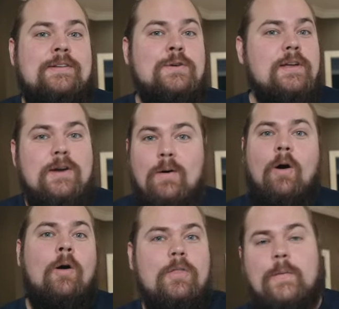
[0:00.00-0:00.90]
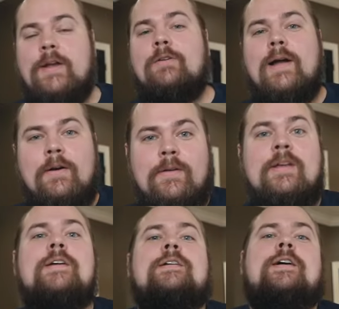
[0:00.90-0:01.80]
You can go all the way around,
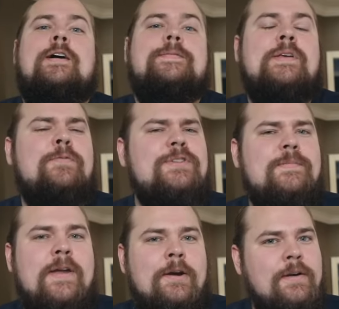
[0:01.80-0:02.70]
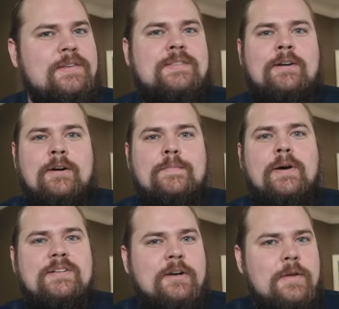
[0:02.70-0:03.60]
except for some areas that are
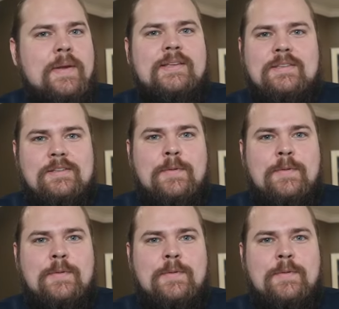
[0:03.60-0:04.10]
military bases,